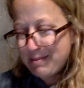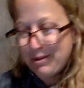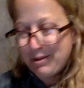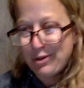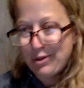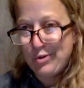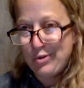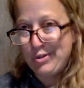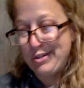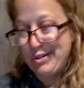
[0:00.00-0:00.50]

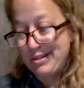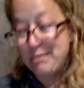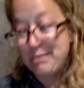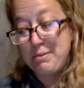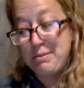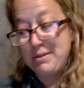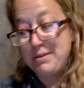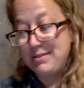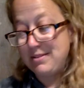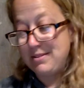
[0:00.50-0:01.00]
allergic to
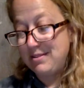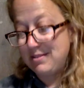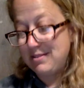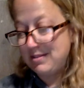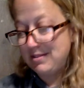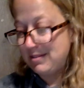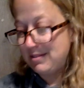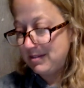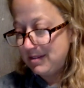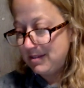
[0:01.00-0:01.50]
buses.
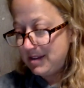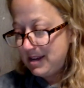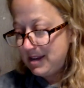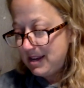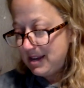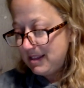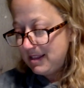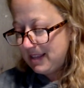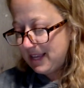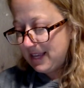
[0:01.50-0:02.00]

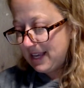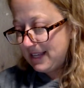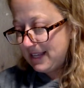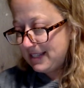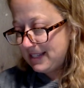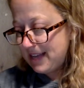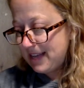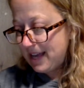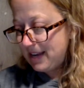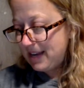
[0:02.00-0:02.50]
The kids
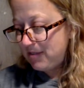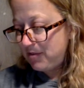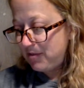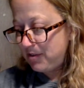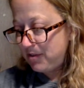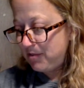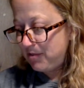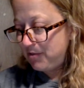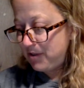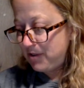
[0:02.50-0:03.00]
headed for the
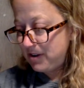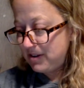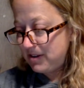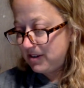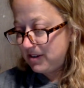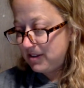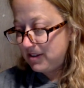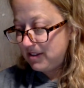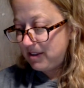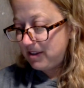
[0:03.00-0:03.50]
front.
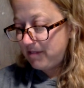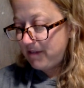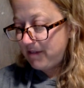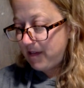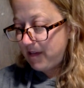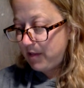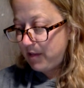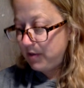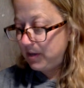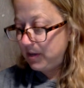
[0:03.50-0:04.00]
They
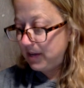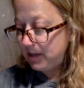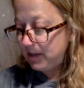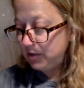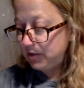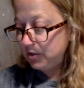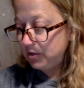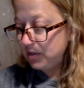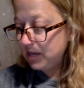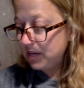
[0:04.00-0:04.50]
followed an
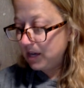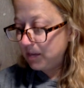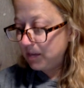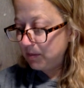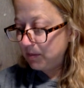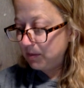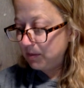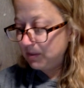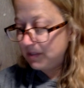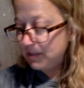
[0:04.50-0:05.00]
elderly
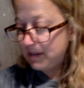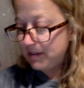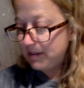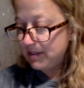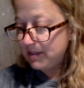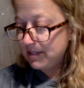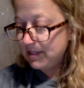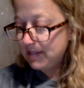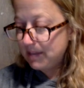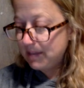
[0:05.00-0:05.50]
couple down the
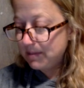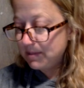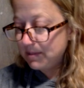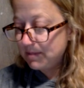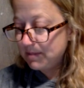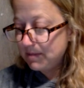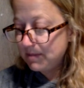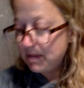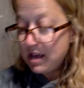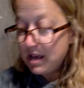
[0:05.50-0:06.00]
steps.
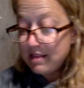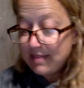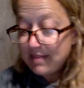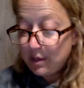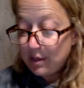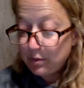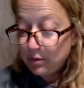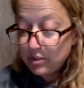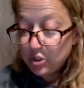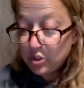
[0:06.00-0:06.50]
They
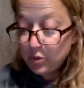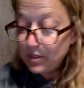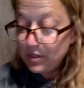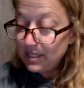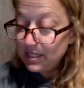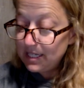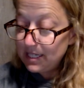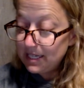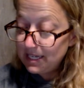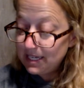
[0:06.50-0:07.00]
were
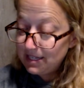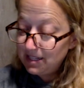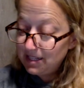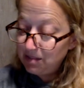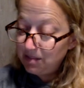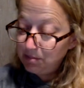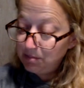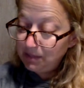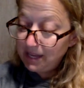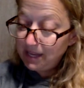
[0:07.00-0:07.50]
squinting into the
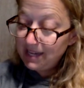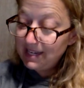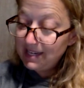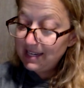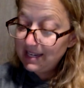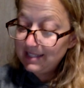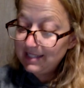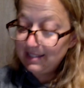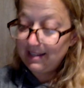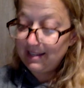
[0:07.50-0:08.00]
blinding
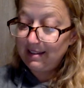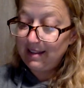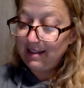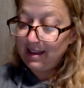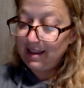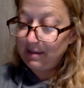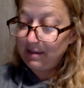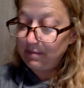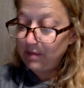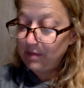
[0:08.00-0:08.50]

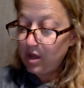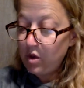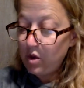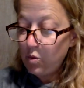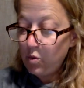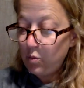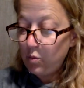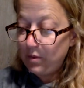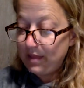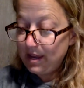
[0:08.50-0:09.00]
sunlight
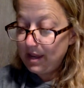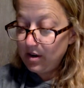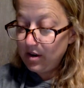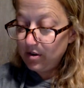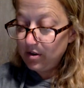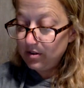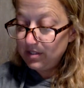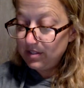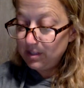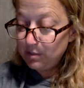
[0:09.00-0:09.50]
when they
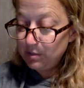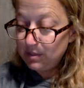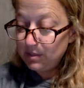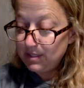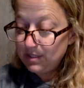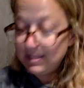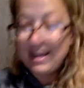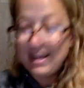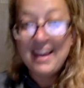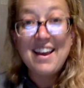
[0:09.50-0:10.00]
heard someone
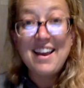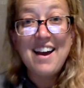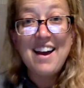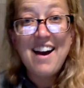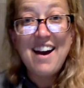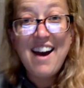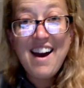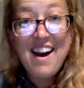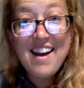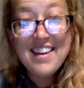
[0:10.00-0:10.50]
say,
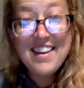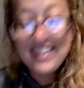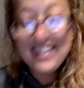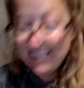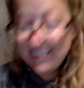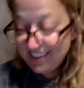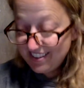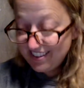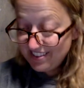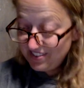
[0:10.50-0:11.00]
Hi,
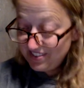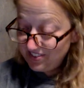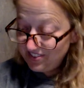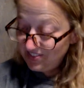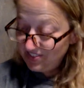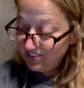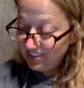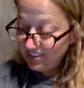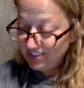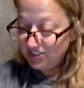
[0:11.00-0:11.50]
kids!
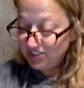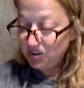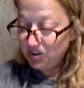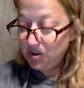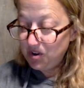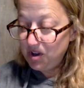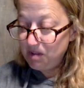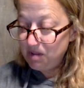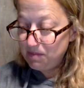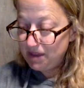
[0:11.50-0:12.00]
A
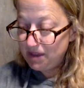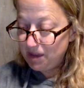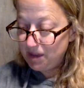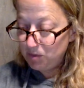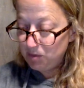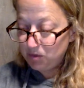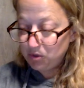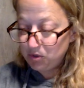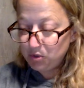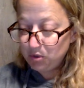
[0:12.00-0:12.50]
tall man
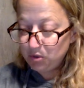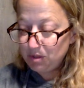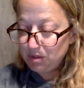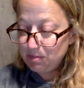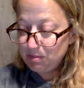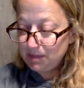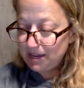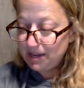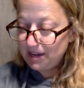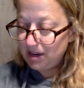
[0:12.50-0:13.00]
with curly
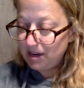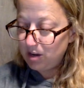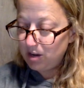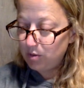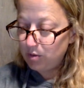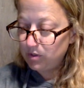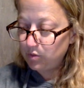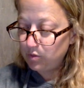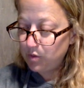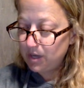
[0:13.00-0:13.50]
blonde hair
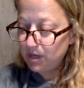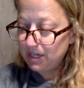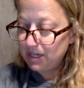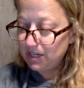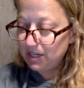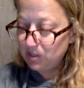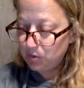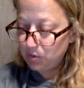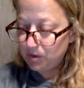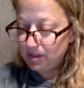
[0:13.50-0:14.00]
was walking
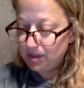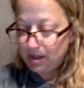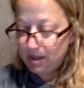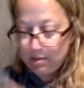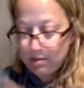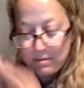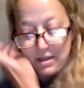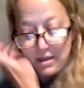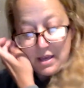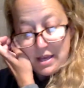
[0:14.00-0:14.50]
toward them.
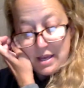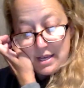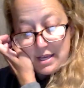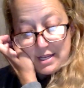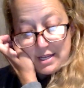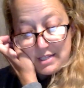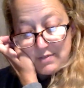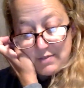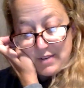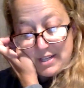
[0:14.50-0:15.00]

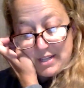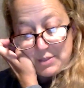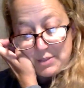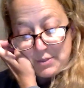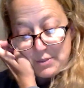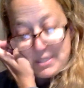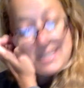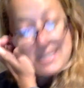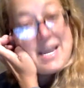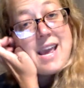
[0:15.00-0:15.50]
His face
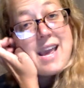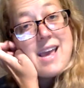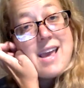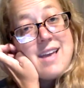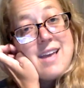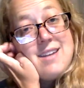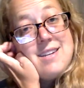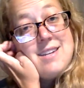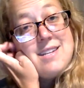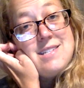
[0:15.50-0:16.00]
was
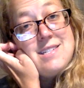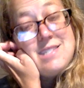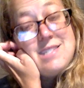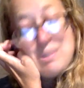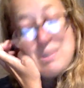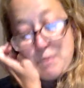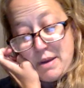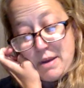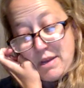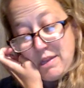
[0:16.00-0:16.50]
tanned and
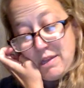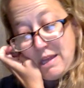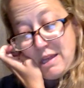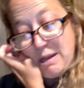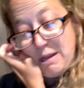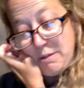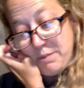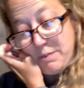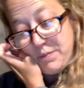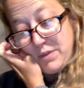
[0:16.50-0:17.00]
smiling.
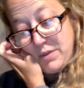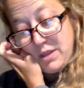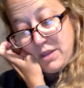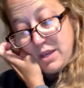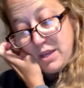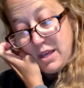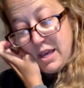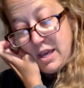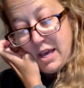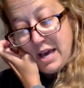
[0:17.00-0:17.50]

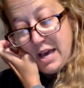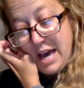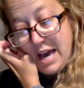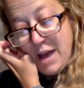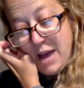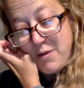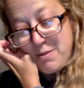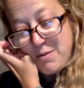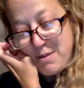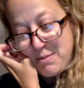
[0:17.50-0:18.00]
I
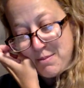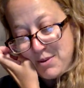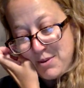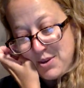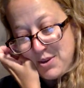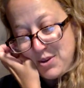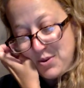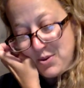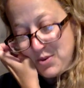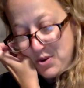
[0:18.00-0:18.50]
remember
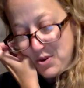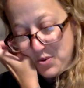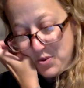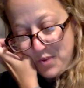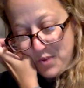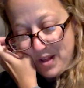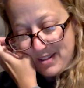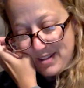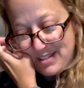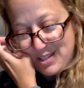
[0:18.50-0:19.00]
you. You're
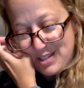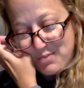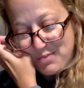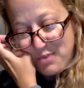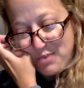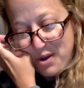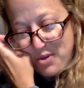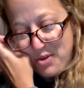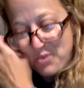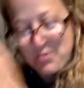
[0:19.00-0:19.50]
Wallace's
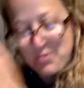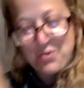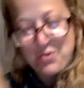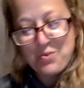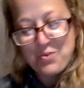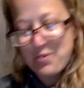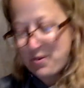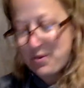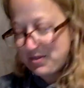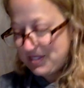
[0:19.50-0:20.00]
brother, Ruth
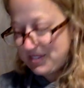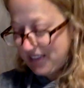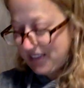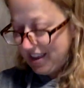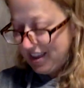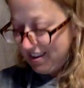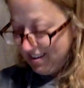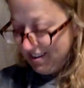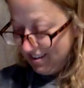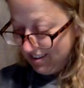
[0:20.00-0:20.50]
Rose said.
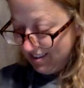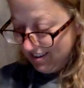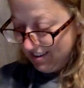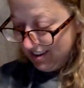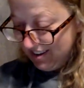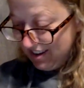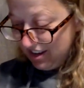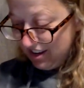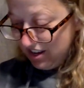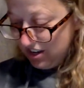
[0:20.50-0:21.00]

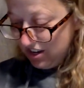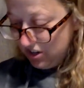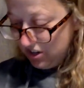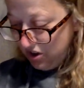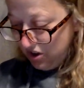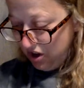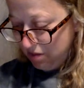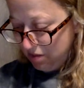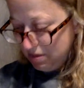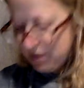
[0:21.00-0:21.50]

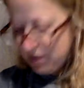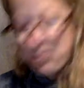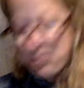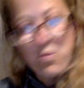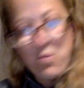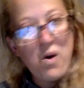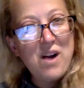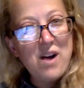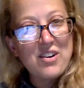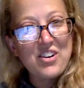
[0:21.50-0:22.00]
Call me
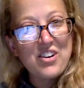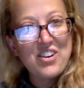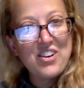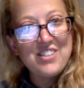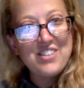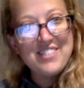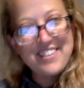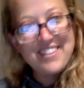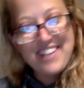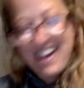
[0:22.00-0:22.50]
Walker,
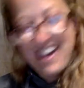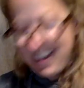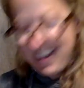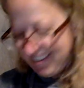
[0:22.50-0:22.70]
okay?